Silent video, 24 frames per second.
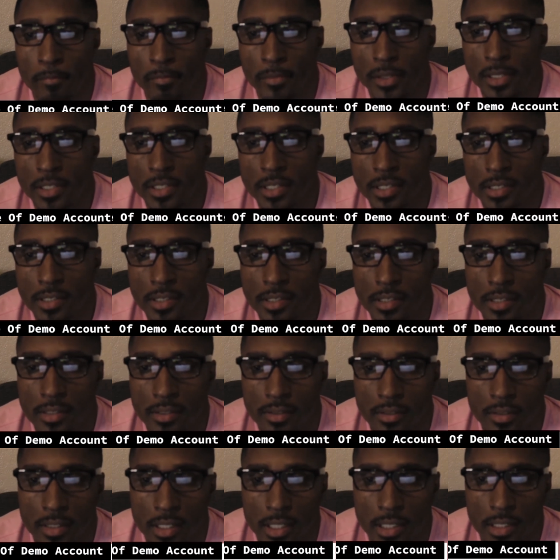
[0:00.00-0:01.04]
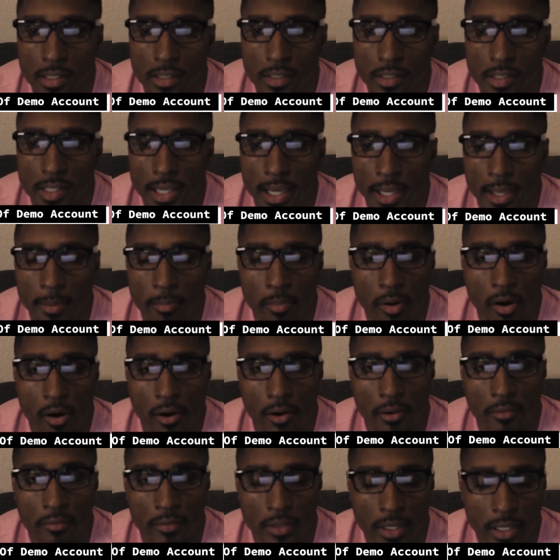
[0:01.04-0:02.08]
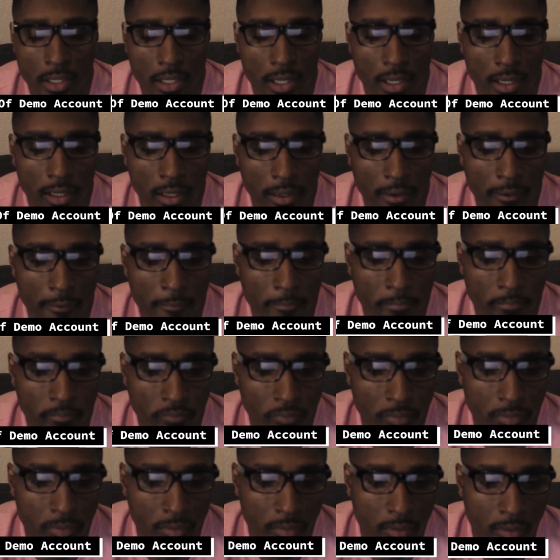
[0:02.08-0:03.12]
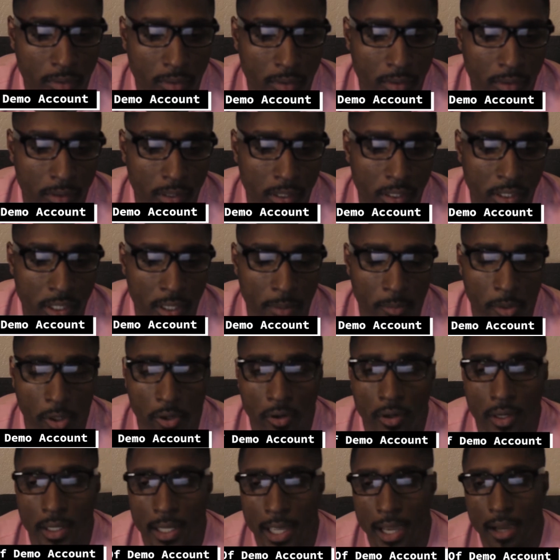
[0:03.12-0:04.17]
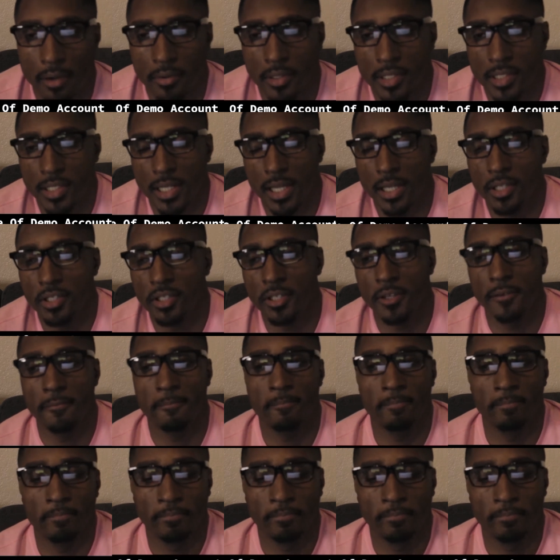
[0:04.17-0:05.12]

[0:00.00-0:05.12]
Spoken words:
this is the second part of the demo account discussion,